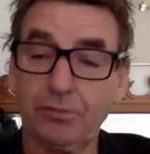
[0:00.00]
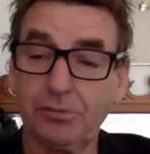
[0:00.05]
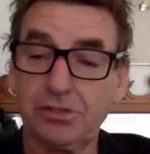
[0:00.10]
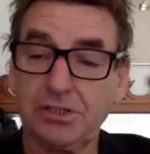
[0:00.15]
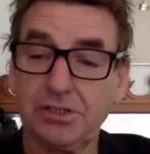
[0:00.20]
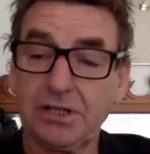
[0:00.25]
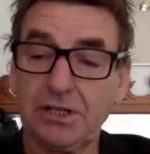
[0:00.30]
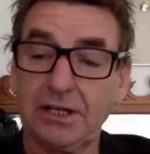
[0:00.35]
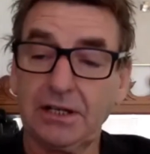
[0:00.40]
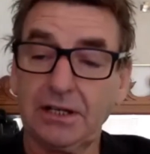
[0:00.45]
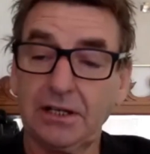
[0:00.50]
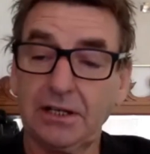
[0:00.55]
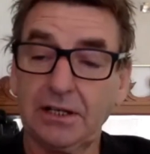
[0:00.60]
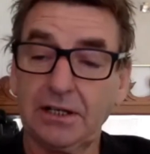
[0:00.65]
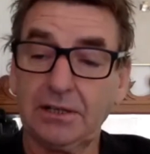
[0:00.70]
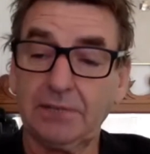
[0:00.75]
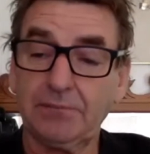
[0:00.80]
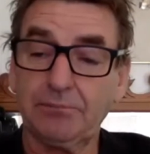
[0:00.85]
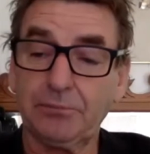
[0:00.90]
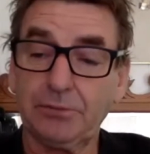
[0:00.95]
the state
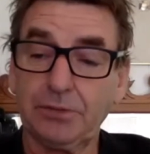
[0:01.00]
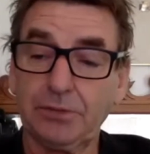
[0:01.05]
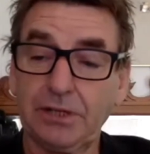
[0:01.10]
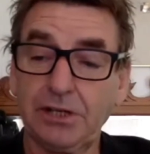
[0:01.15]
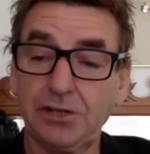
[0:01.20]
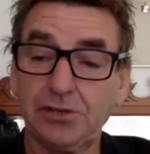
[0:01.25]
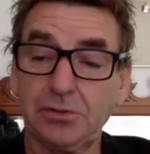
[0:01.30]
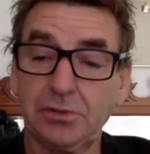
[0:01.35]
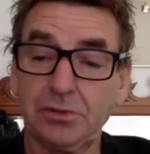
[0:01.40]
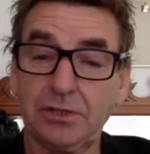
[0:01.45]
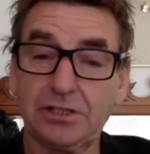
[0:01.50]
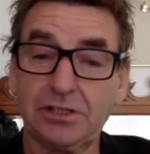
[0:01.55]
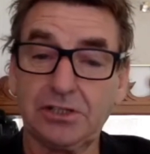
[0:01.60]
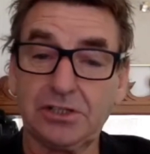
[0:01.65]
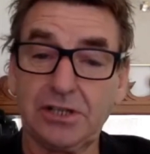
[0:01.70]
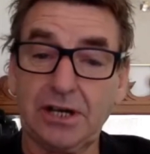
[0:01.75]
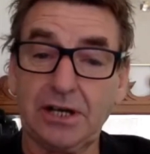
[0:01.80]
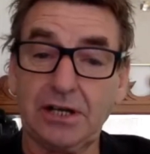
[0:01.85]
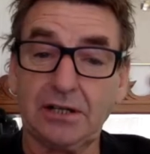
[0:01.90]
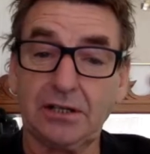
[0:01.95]
league. National League
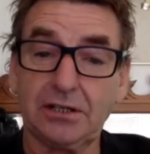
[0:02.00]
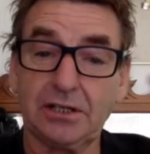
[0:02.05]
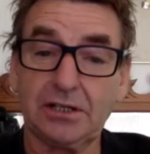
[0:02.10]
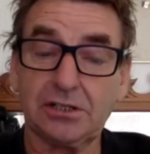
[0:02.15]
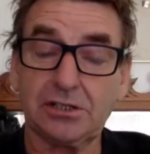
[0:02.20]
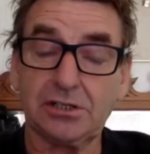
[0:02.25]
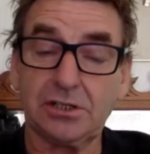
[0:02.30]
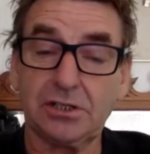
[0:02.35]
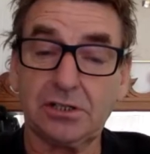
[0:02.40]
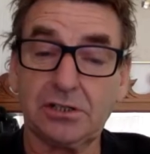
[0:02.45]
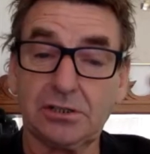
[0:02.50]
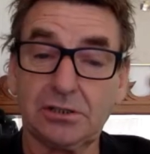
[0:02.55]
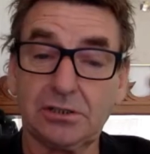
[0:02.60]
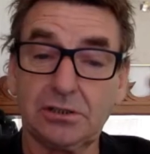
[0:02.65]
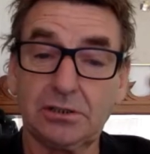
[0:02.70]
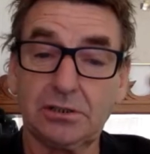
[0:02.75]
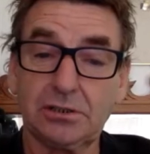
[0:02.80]
started the next season.